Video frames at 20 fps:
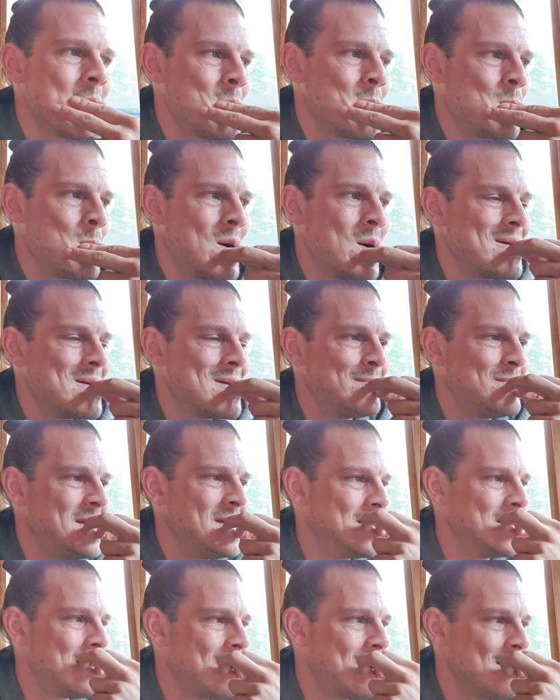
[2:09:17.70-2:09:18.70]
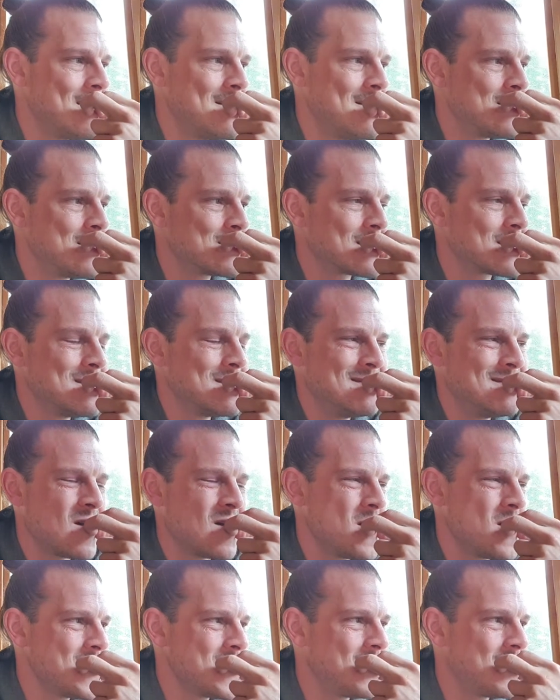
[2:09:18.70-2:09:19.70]
Where I mean, like, um, it's
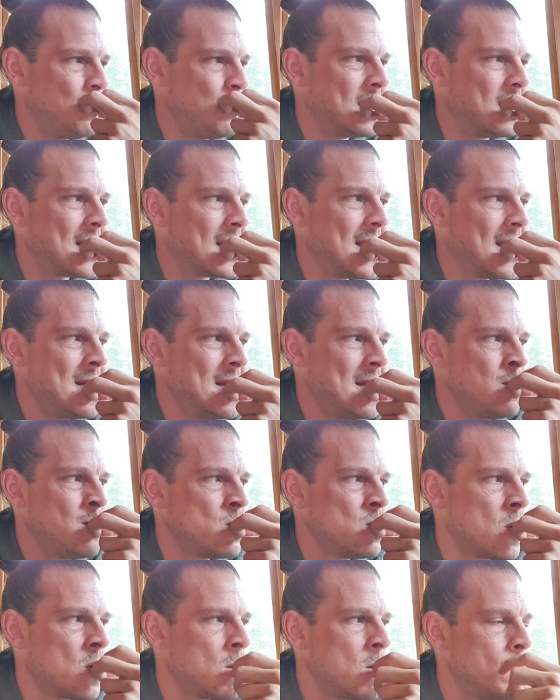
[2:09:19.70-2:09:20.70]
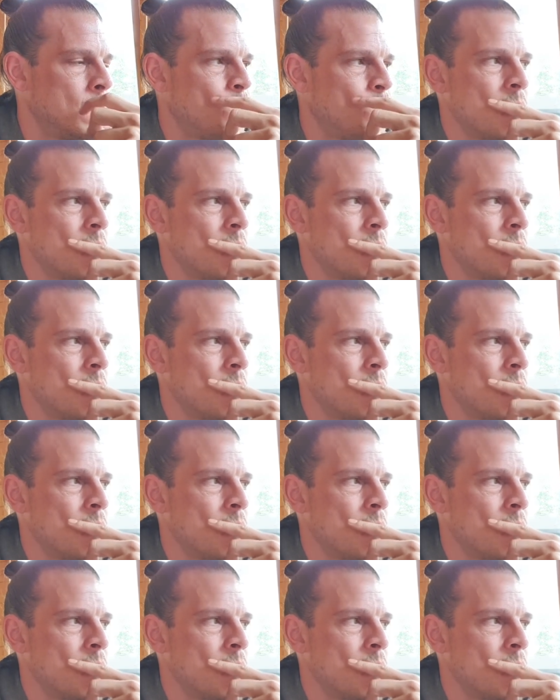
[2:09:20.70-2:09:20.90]
already beginning, but